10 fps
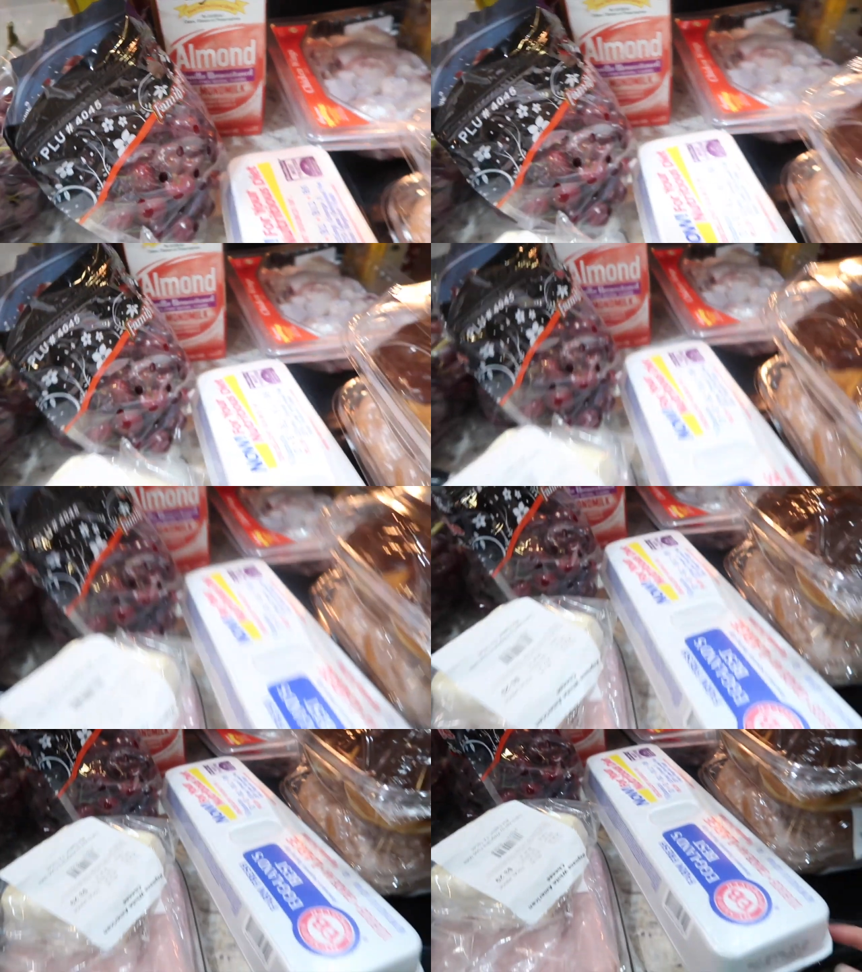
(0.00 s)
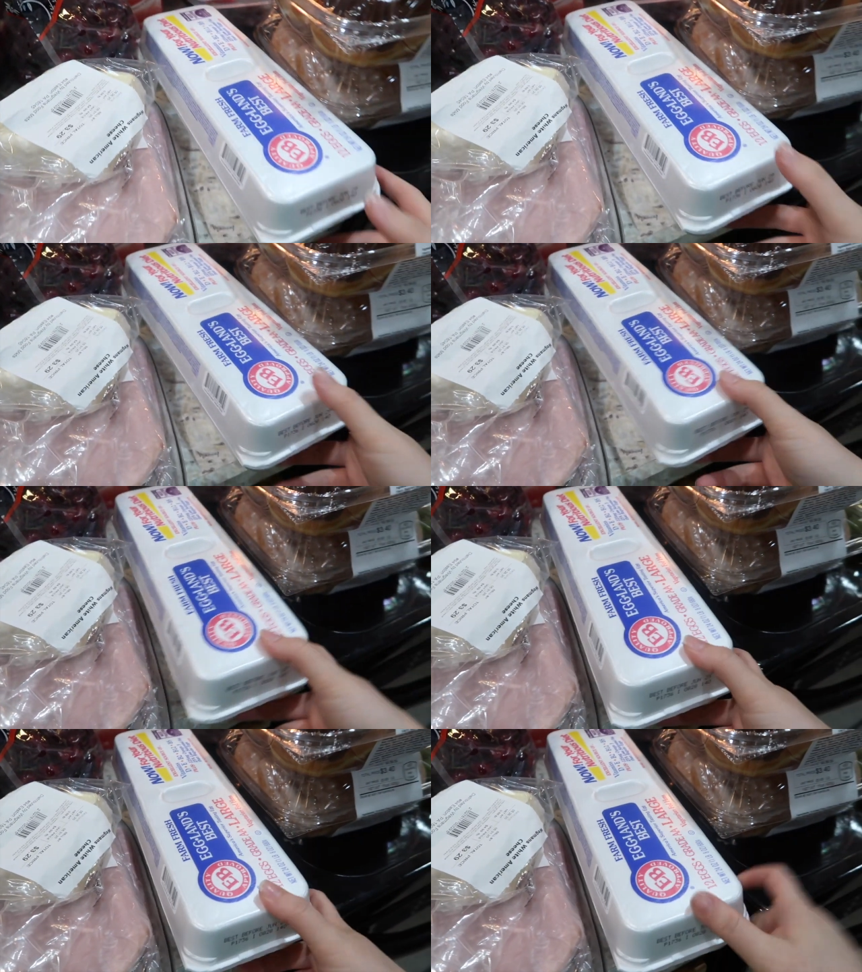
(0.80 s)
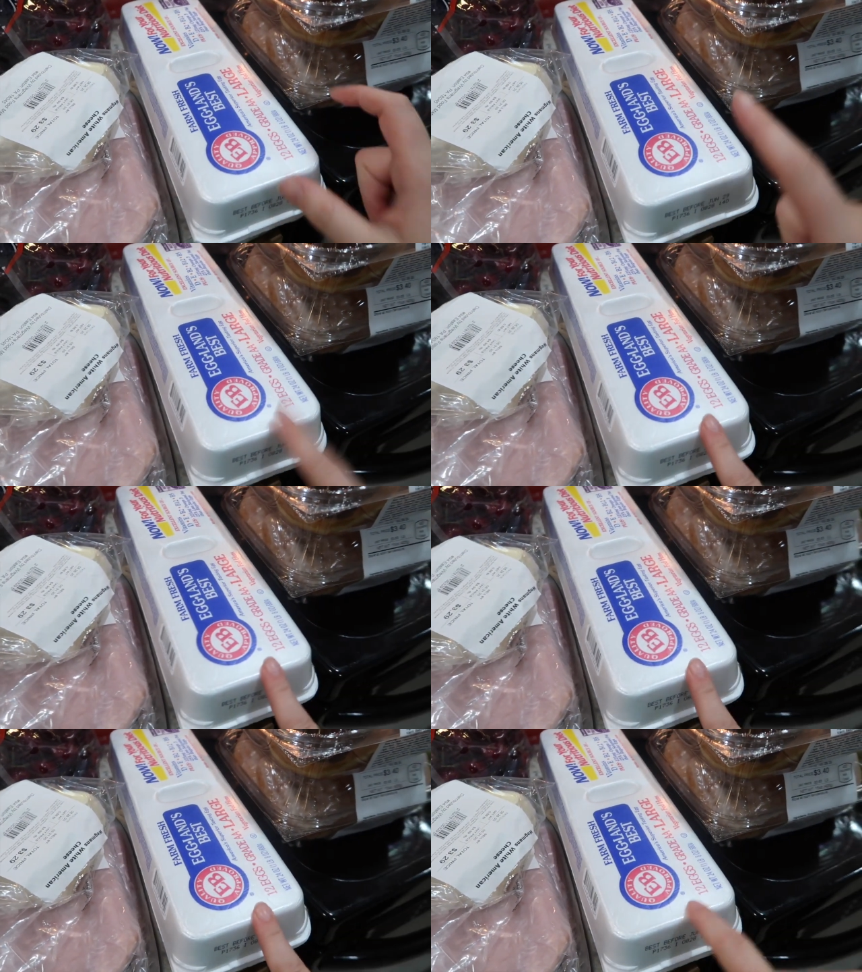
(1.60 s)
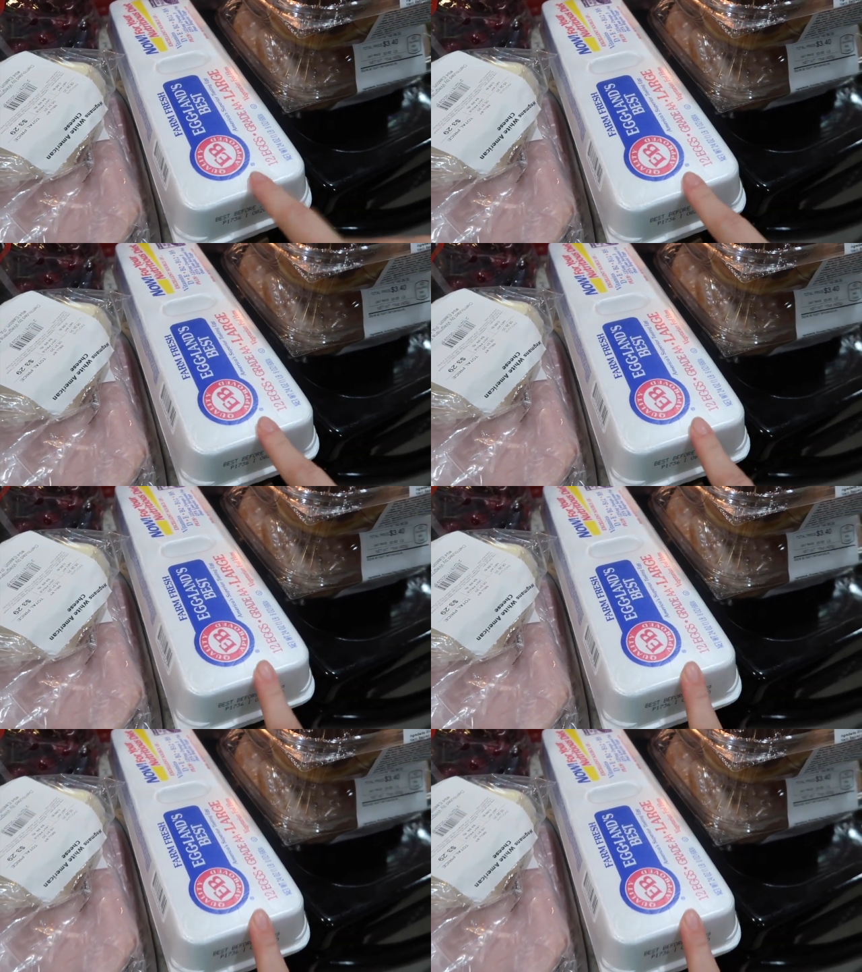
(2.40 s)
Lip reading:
[unreadable: no face in view]